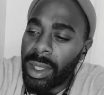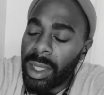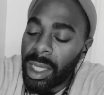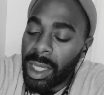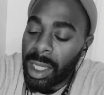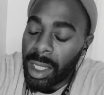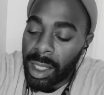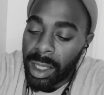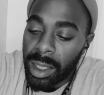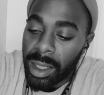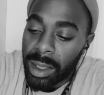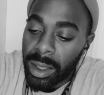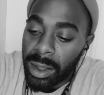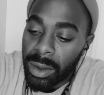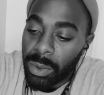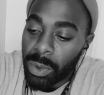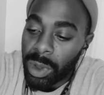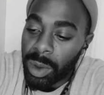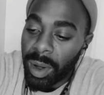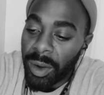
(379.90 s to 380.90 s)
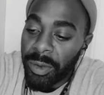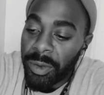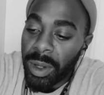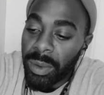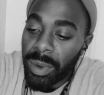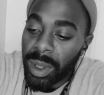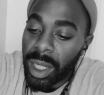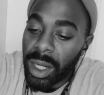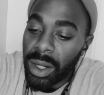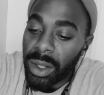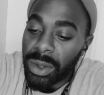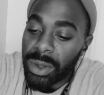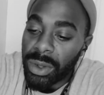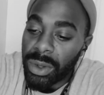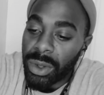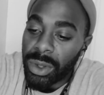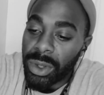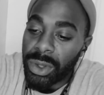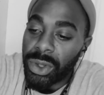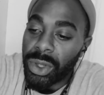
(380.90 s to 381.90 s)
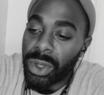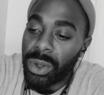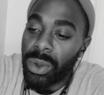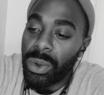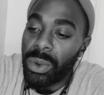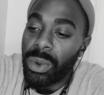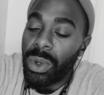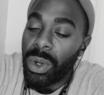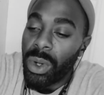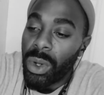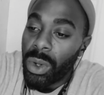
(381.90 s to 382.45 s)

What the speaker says: And one of my favorite characters on the show